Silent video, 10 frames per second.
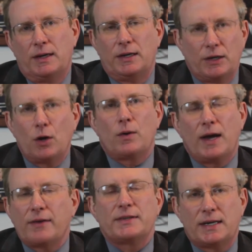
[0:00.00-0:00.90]
You don't
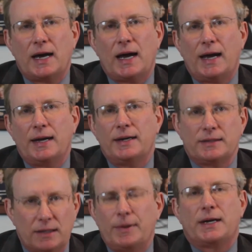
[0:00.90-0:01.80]
have to die
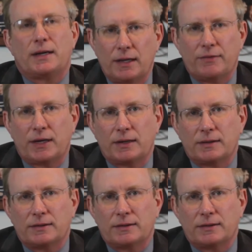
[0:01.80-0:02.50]
to make a living.